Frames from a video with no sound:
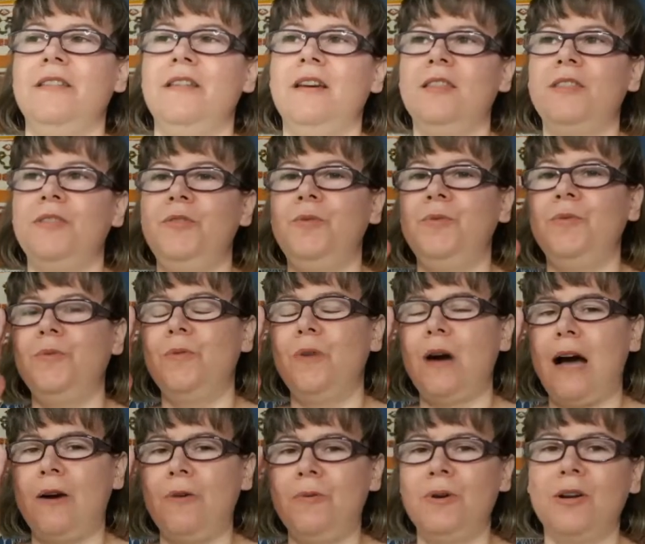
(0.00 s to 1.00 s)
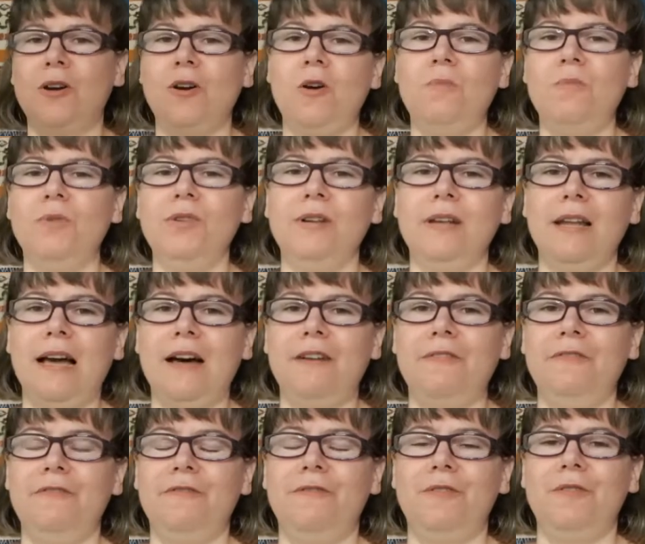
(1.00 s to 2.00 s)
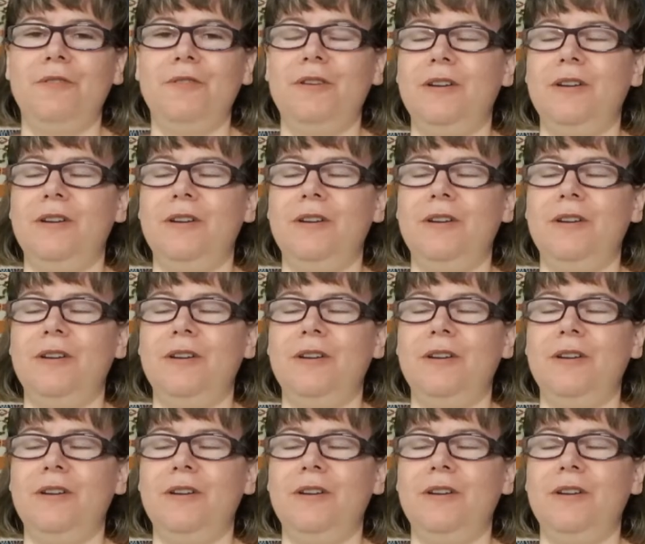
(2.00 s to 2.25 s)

through our common love for